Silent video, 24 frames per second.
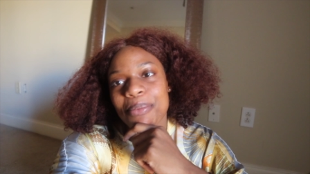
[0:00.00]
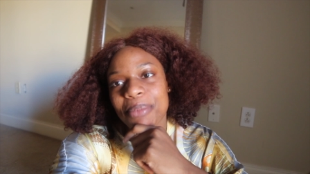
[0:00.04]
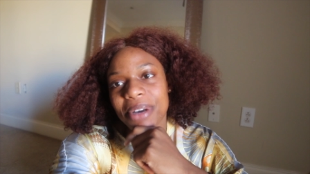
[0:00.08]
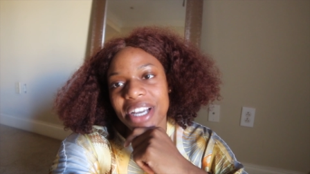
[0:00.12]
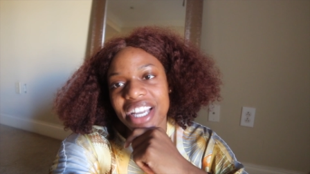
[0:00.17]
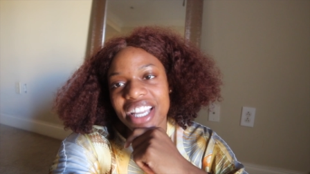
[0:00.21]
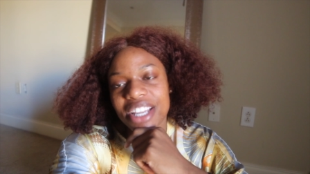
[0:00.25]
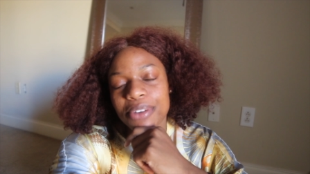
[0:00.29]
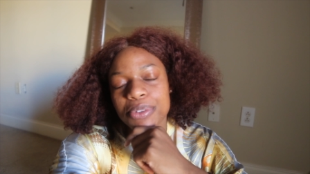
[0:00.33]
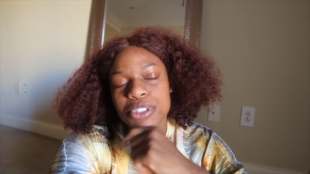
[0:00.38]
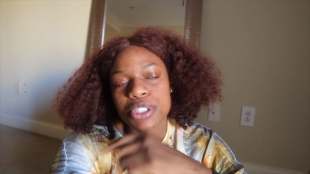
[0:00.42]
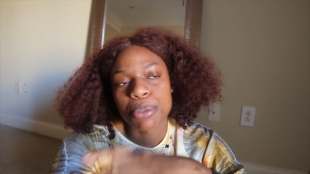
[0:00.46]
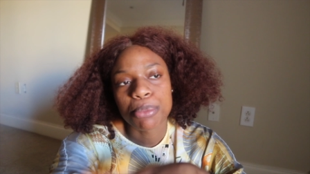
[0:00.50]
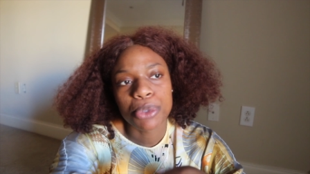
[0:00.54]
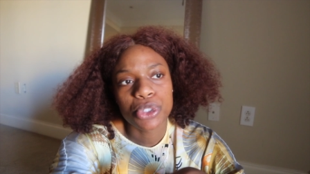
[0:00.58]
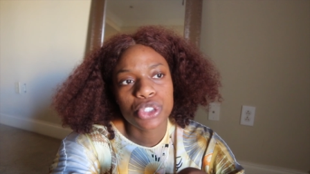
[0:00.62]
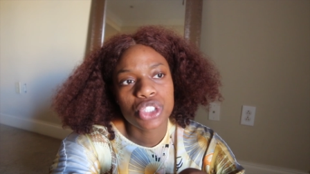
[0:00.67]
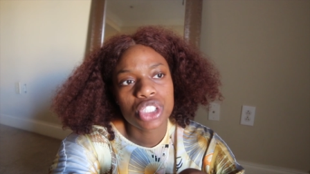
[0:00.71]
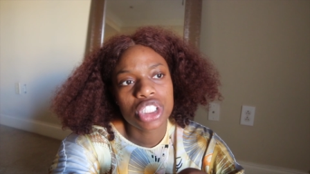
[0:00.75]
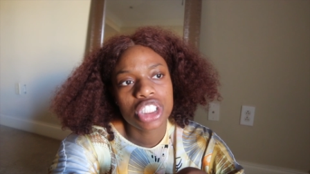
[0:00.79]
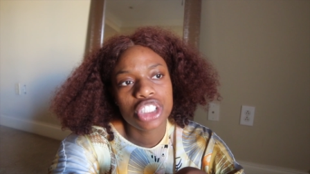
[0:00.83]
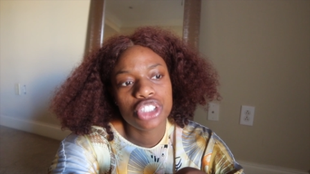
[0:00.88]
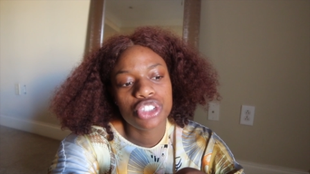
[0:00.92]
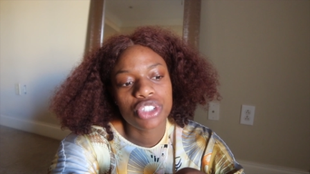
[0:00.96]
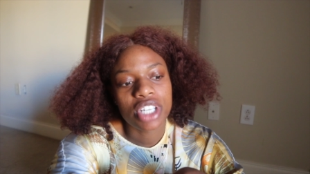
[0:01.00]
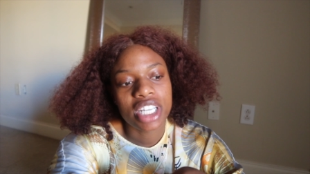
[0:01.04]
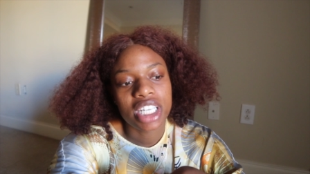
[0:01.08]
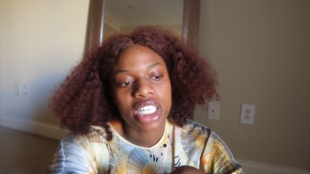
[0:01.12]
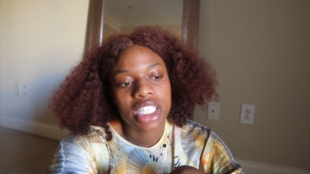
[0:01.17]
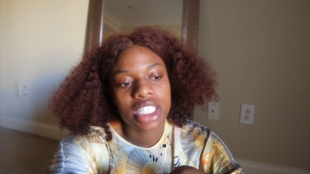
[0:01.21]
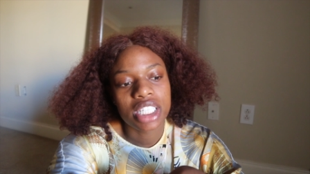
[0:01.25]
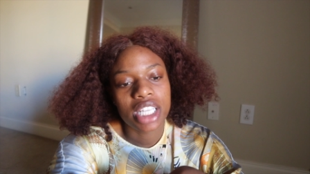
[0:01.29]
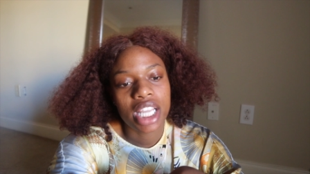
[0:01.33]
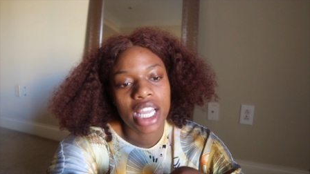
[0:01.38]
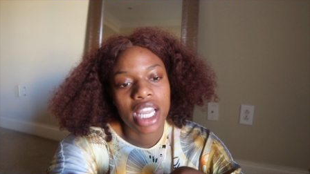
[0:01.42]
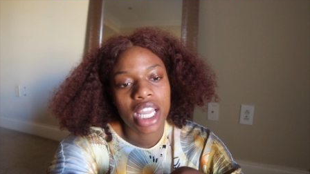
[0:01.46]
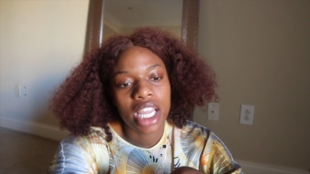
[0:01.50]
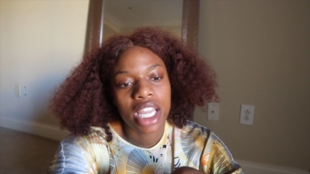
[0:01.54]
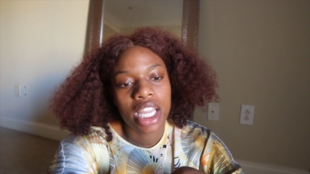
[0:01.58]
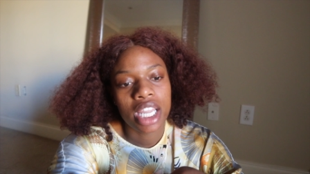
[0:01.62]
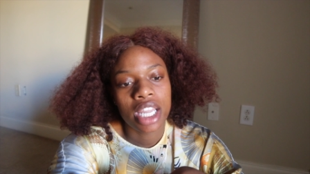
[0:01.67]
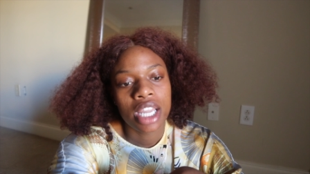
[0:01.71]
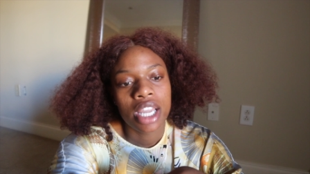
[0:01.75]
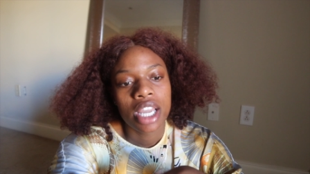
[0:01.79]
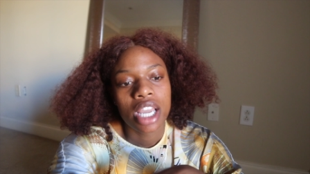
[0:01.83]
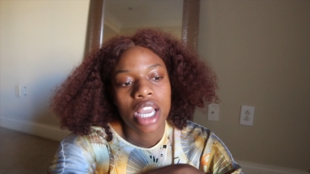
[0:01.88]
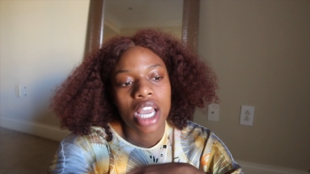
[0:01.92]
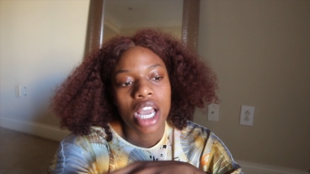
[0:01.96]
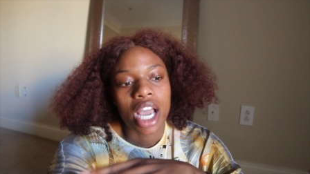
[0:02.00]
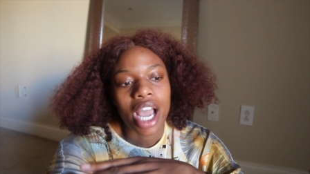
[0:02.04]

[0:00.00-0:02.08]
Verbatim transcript: But it was emotionally draining day.